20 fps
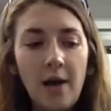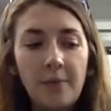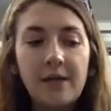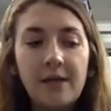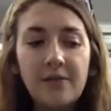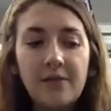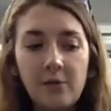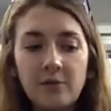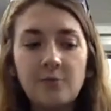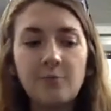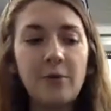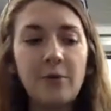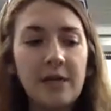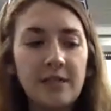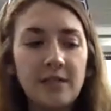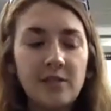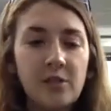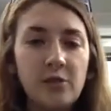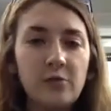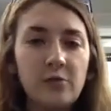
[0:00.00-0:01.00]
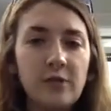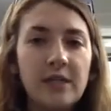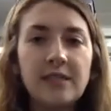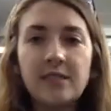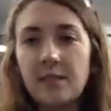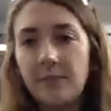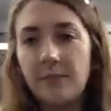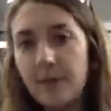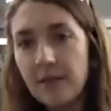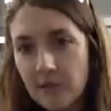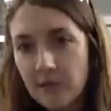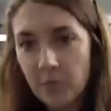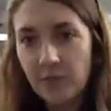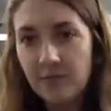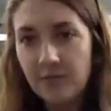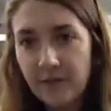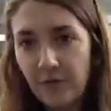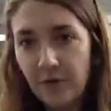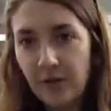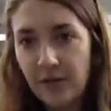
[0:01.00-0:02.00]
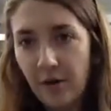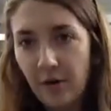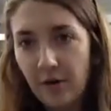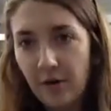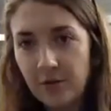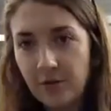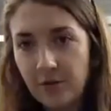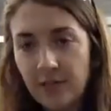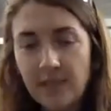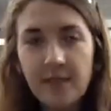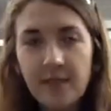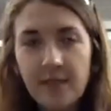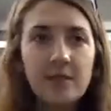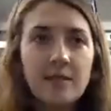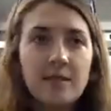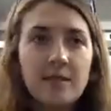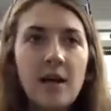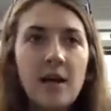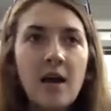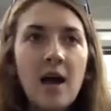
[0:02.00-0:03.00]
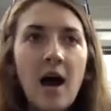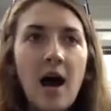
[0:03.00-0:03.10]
get those plants to exhibit sort of different characteristics.